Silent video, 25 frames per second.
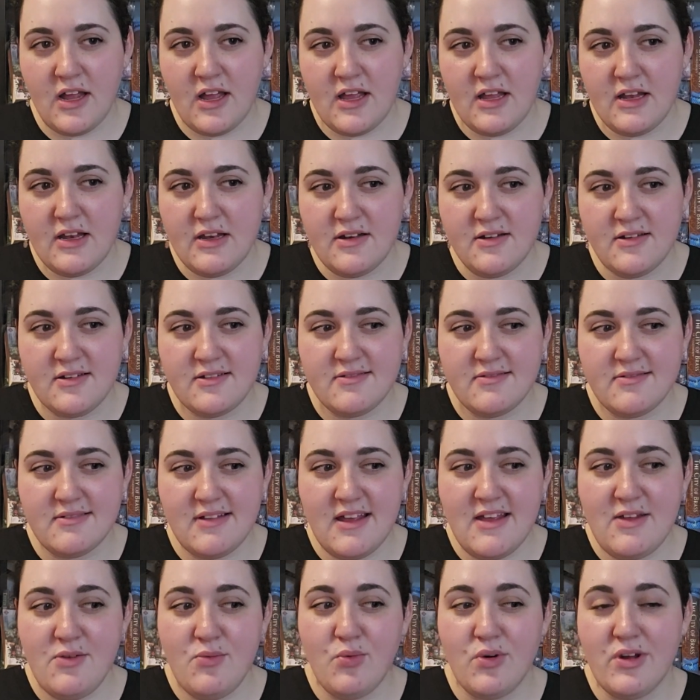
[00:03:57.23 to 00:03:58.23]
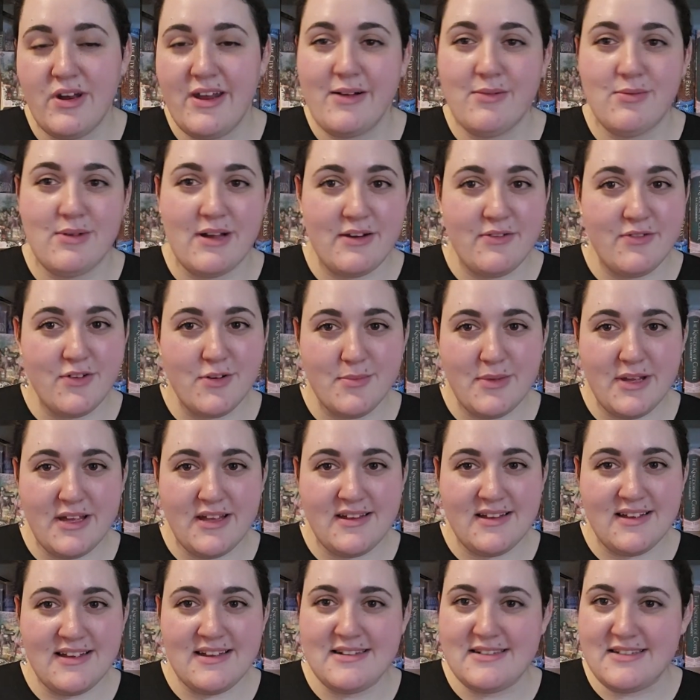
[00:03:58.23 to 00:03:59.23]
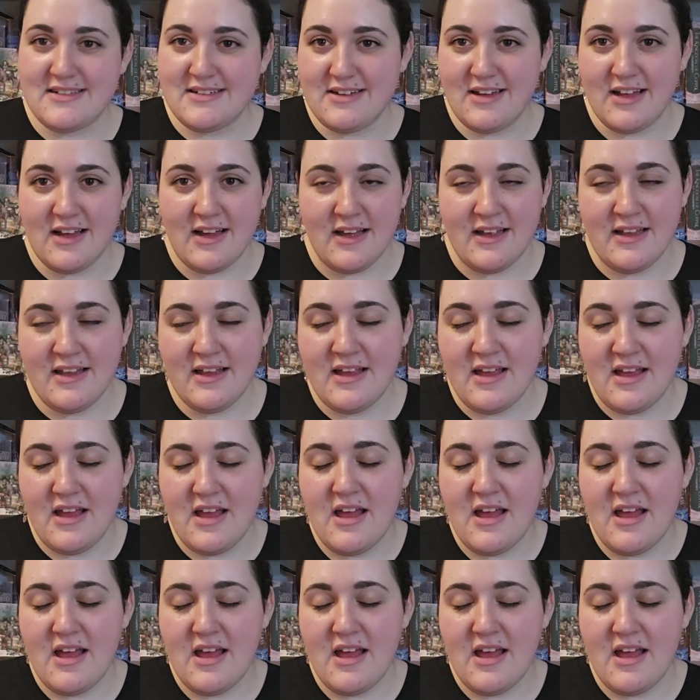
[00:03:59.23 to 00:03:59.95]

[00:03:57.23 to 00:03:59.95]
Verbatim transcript: And in what I read from it, it did not.